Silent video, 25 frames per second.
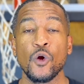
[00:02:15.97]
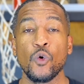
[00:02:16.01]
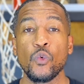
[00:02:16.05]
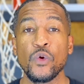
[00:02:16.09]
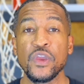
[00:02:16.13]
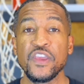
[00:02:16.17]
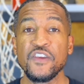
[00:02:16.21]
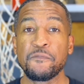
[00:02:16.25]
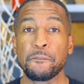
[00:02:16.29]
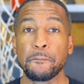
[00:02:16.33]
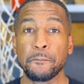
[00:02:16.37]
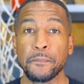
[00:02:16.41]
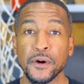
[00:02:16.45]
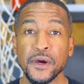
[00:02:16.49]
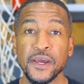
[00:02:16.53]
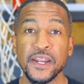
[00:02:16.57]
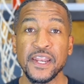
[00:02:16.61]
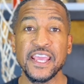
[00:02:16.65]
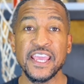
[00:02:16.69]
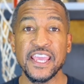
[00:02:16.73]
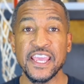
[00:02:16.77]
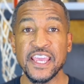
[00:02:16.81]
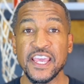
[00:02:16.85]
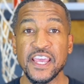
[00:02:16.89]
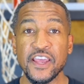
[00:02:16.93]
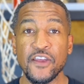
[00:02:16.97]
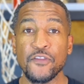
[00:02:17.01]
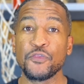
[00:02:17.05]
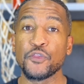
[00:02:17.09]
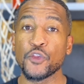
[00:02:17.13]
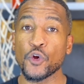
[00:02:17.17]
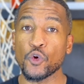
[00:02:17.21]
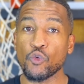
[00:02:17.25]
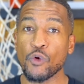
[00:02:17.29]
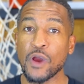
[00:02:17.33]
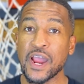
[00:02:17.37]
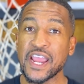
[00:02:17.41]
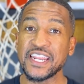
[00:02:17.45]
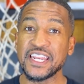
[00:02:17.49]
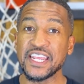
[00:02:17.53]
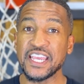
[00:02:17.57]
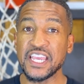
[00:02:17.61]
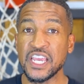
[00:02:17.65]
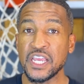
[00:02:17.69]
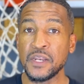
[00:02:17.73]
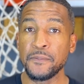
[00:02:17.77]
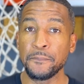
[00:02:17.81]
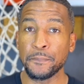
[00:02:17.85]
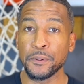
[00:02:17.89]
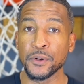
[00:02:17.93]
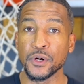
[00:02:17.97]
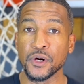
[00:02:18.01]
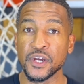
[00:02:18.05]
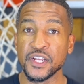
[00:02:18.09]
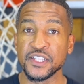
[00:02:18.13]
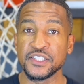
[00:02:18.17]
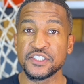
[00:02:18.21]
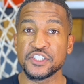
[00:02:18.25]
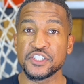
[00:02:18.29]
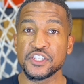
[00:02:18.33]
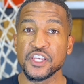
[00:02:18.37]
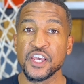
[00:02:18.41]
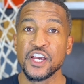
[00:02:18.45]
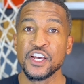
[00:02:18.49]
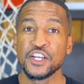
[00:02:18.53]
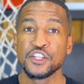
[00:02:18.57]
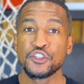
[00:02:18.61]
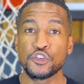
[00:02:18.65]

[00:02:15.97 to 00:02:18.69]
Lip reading: we've put in the right inputs